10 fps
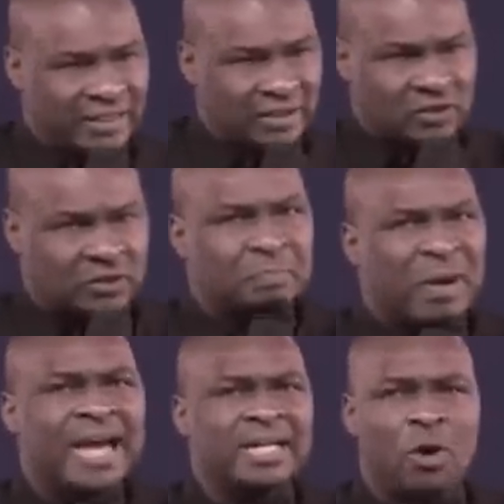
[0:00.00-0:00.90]
in
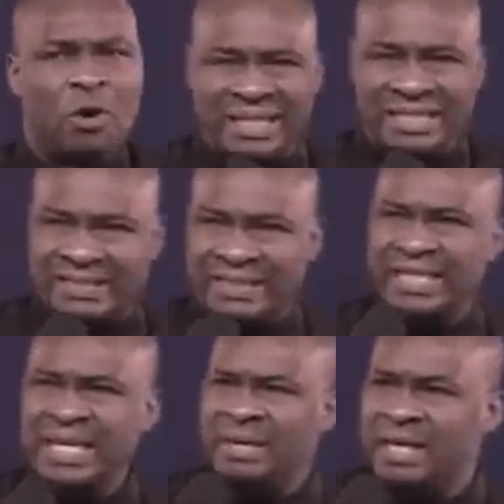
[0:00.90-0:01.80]
spite of the
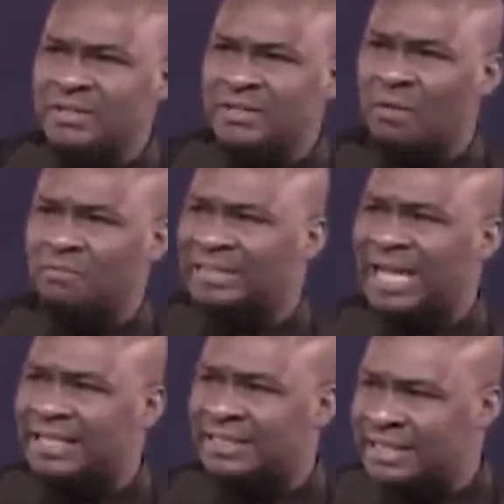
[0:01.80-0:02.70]
schemings of
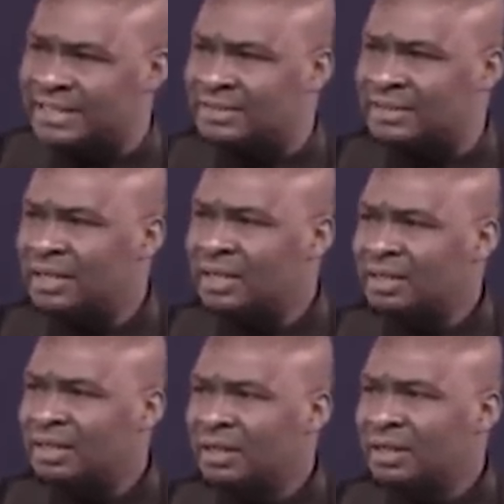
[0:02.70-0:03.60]
darkness,
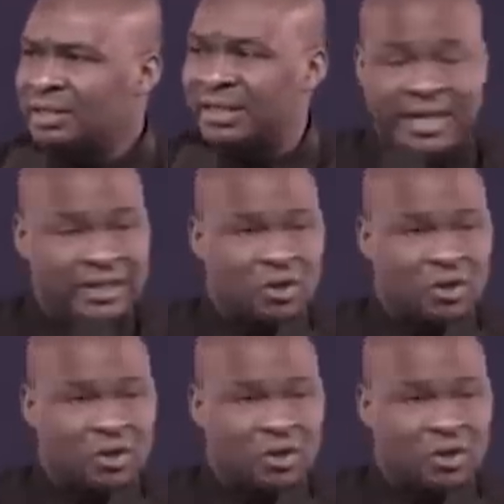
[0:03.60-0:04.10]
there is